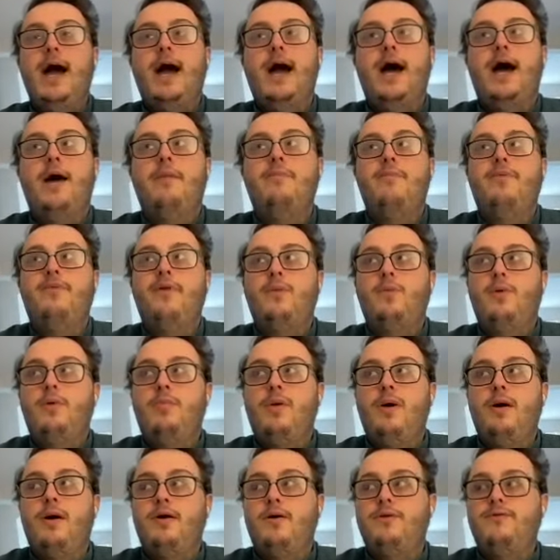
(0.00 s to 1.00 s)
that were
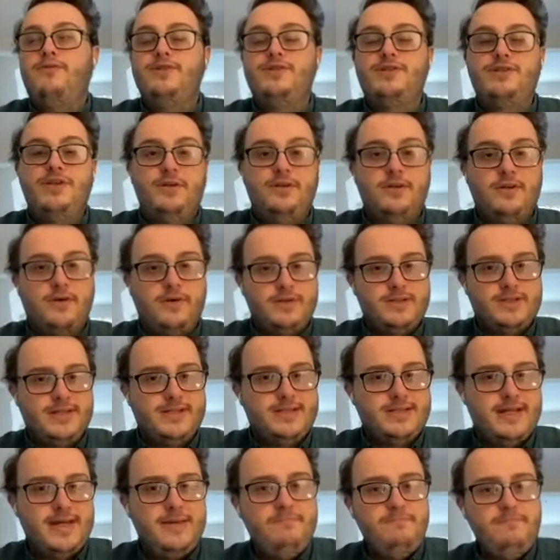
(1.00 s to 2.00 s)
part of the student
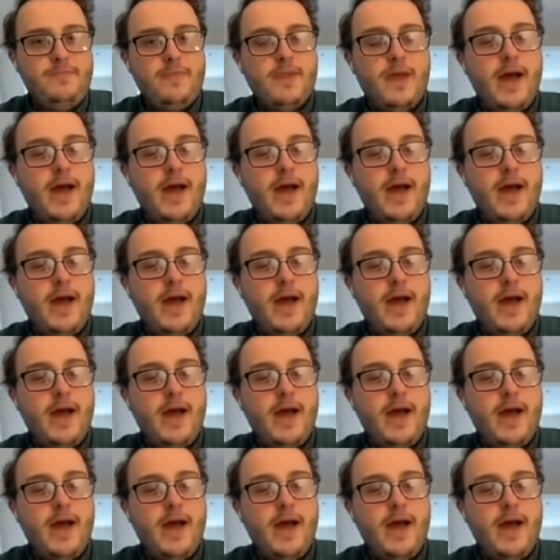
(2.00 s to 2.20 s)
content team.